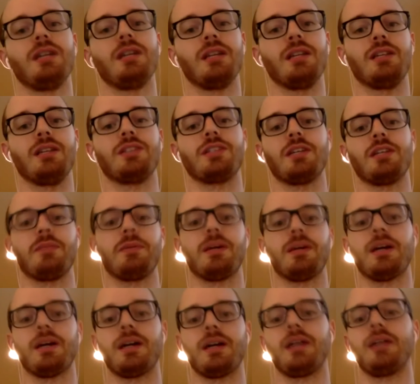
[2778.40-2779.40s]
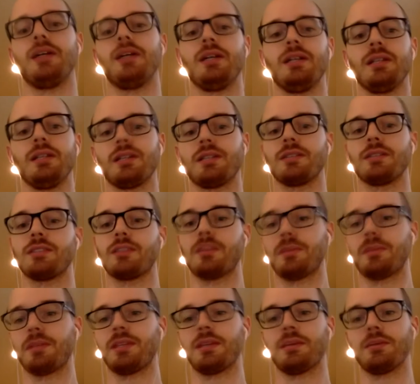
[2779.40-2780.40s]
in each API. Like
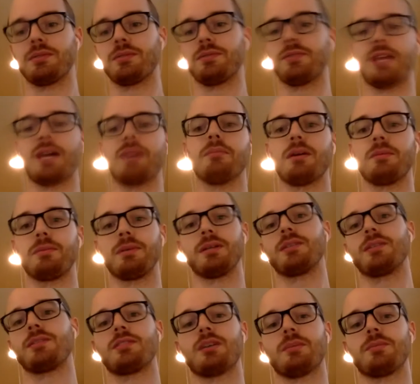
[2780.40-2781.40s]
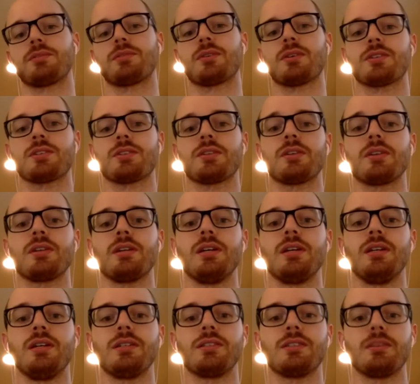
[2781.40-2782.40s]
something that was flat might be in a substructure.
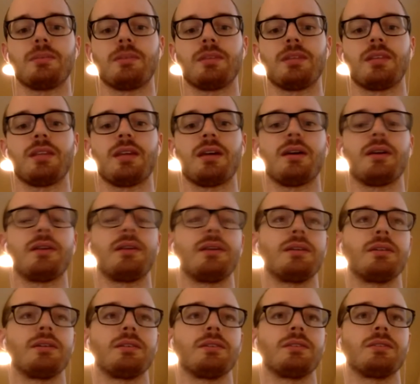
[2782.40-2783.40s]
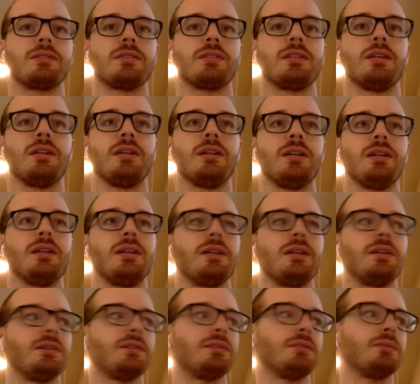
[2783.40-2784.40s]
Something that
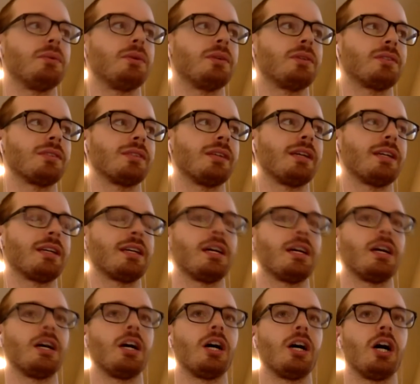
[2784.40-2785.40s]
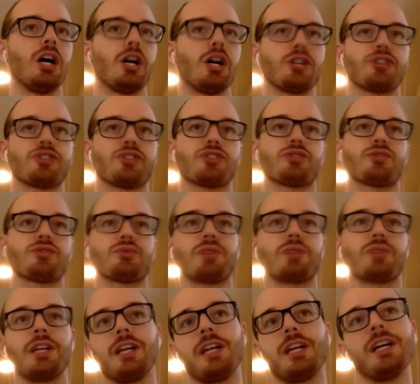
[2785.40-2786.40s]
was like a
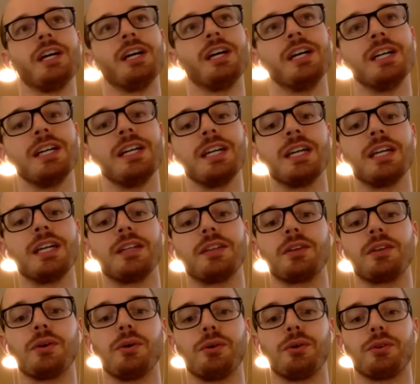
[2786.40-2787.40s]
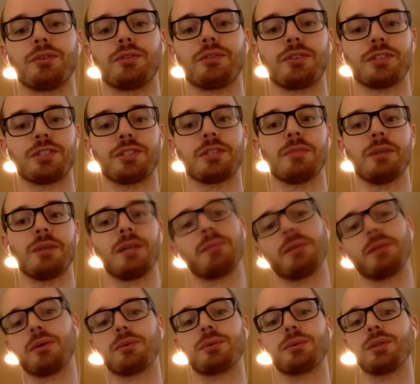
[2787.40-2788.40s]
string in the older version might
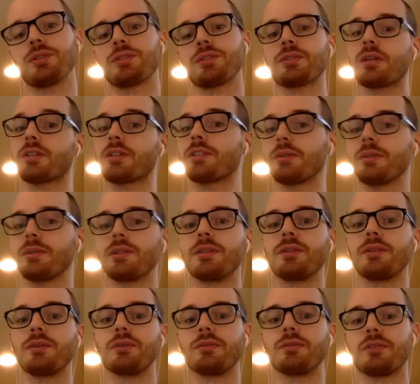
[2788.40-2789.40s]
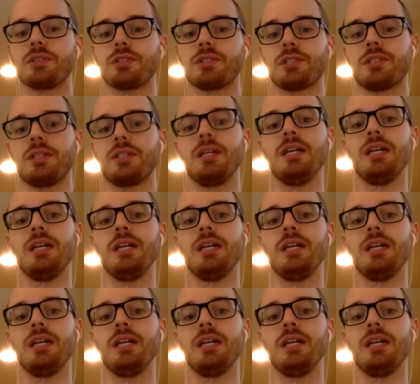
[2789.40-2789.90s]
be a real structure in the newer version,